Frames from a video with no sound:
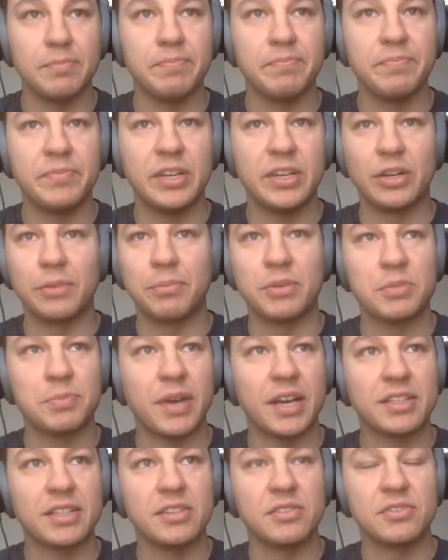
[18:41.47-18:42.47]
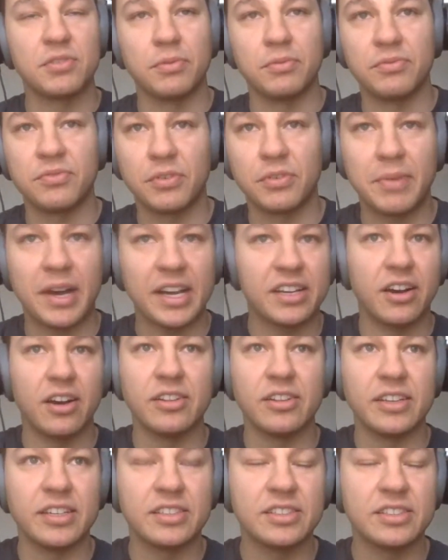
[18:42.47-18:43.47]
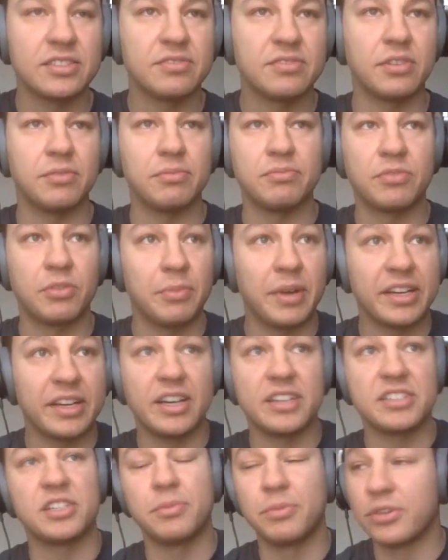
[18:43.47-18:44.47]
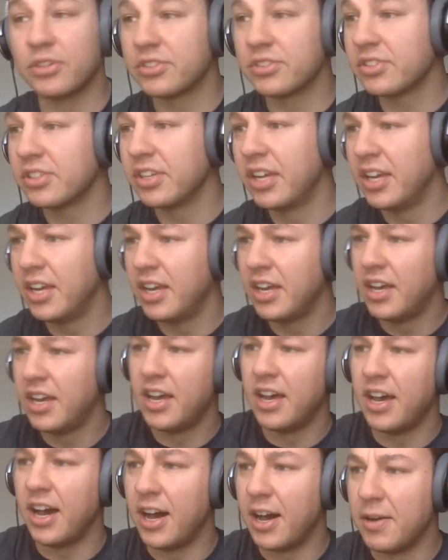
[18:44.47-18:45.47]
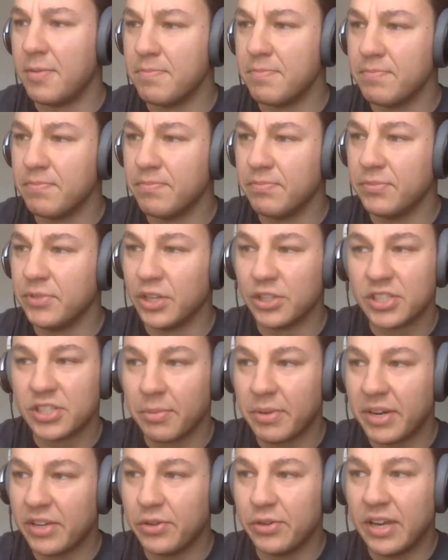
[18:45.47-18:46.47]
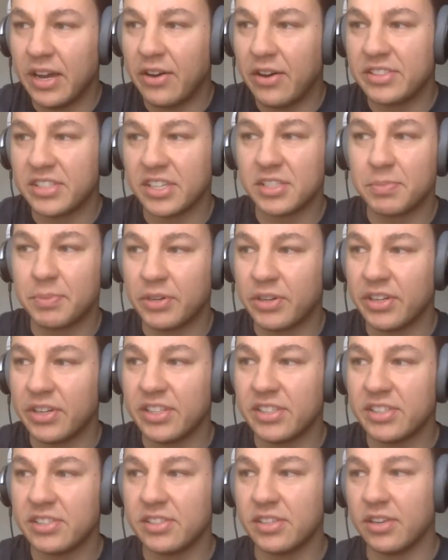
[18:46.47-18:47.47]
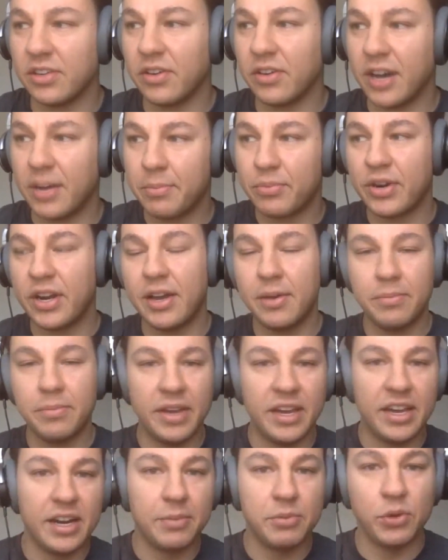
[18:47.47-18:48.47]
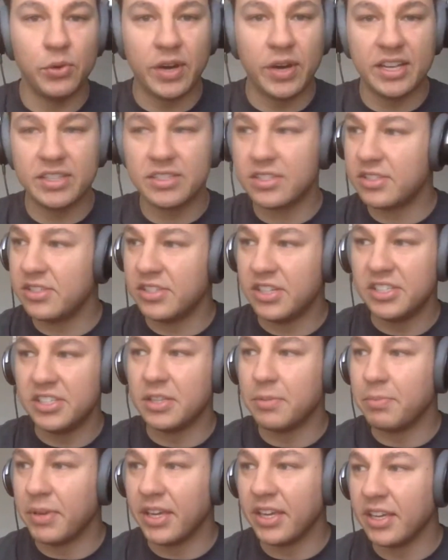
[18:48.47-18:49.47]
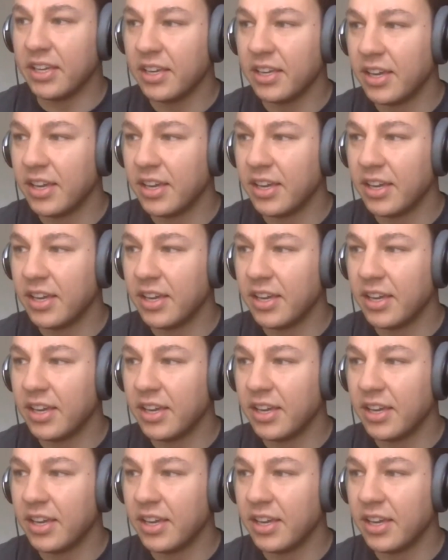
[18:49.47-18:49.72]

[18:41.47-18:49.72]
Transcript: hearing perspectives from my colleagues, from my customers. You're somebody who now has experience, on-prem, AWS, GCP.